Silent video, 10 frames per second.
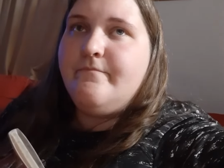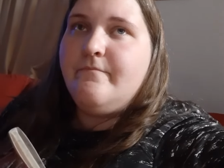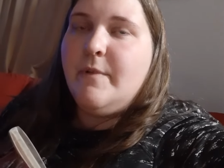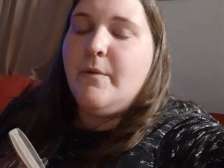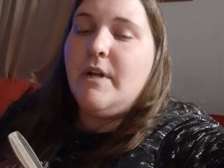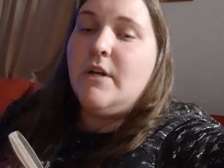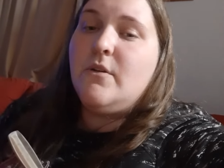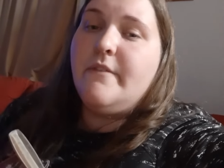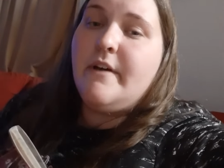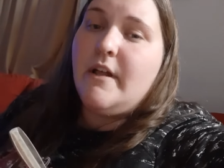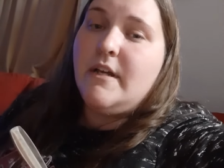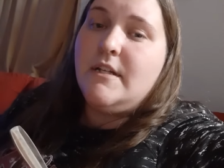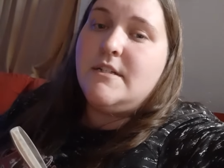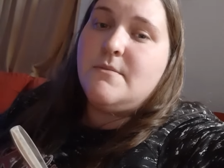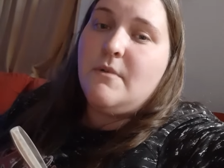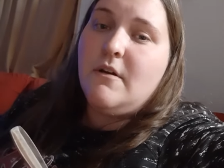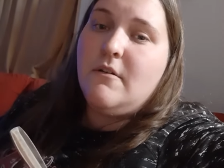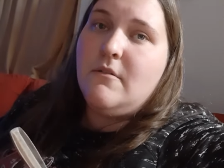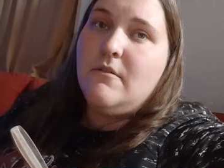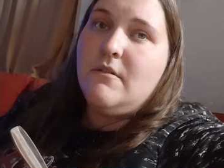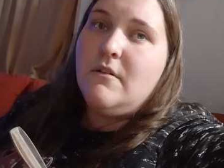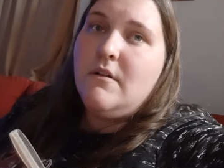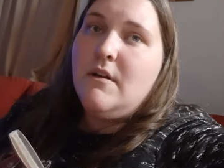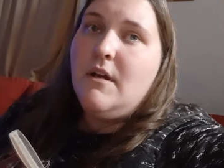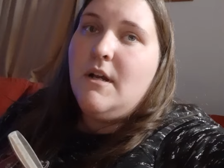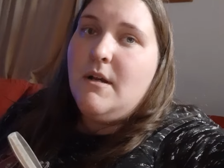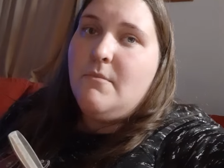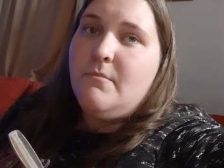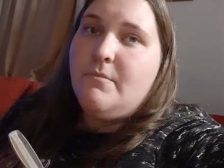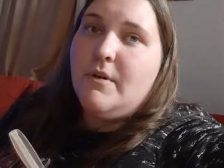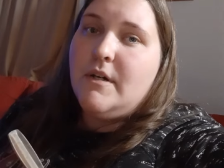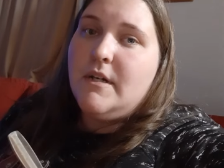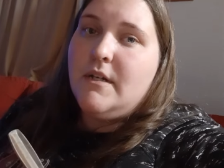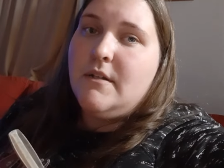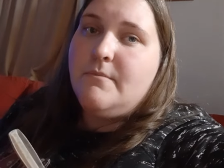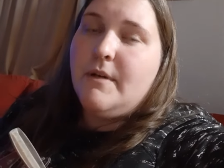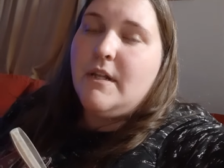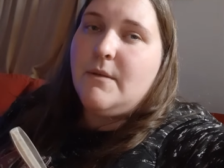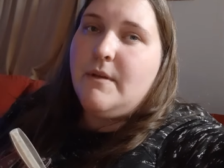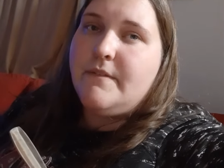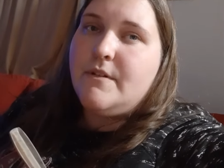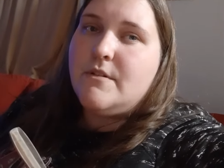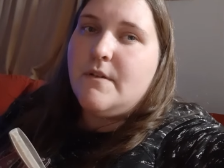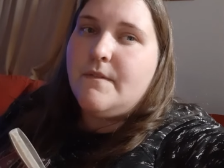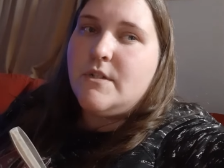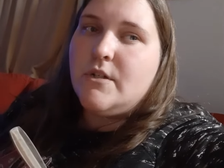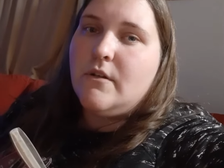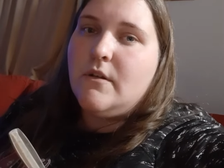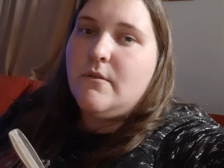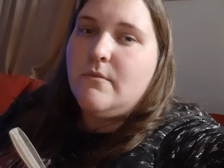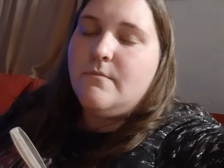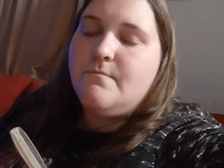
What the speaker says: we were gonna go to the Valley tomorrow, but apparently we have to do stuff in Cholo.